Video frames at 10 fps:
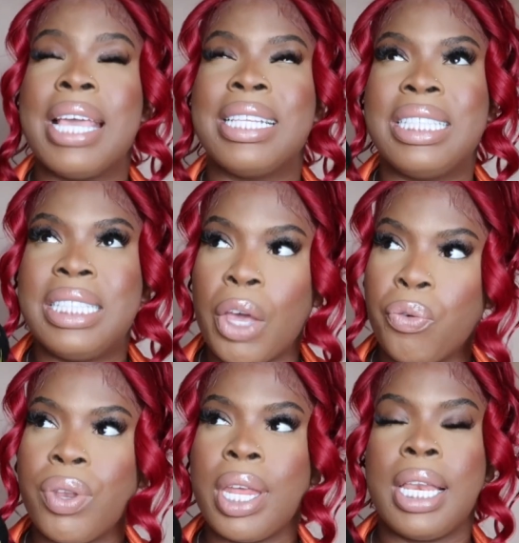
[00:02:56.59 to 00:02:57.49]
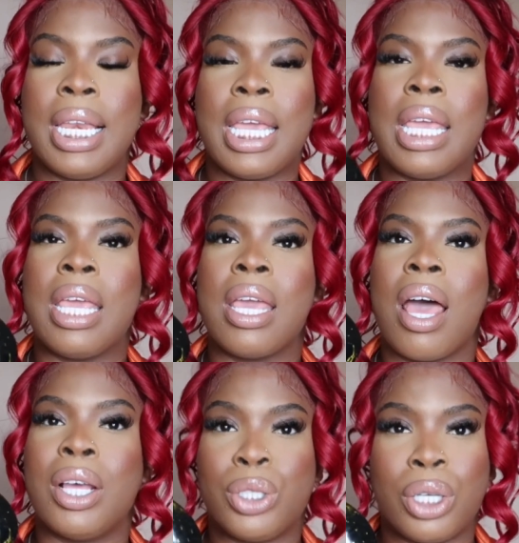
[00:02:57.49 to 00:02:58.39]
It's definitely
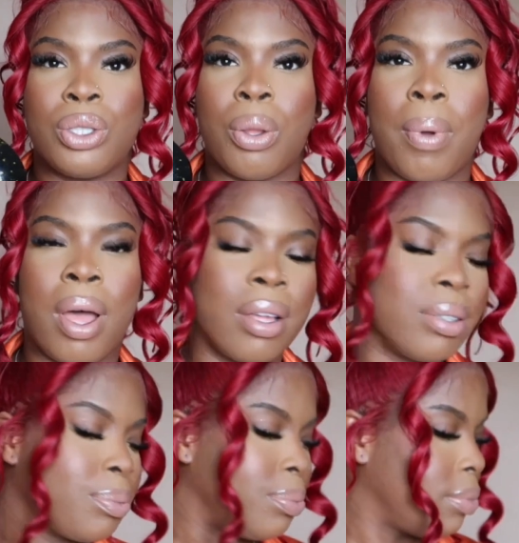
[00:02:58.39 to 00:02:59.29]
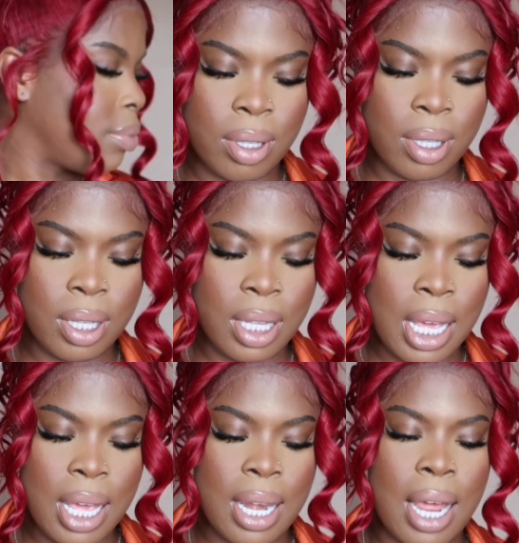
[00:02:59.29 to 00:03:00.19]
a showstopper.
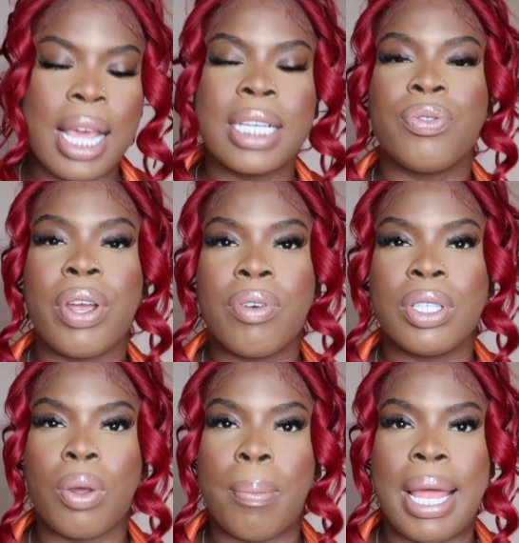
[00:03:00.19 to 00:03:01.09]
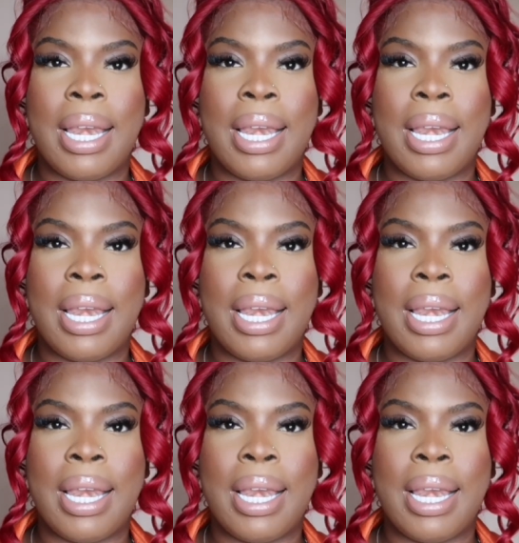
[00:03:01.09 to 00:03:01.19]
Now next fragrance on my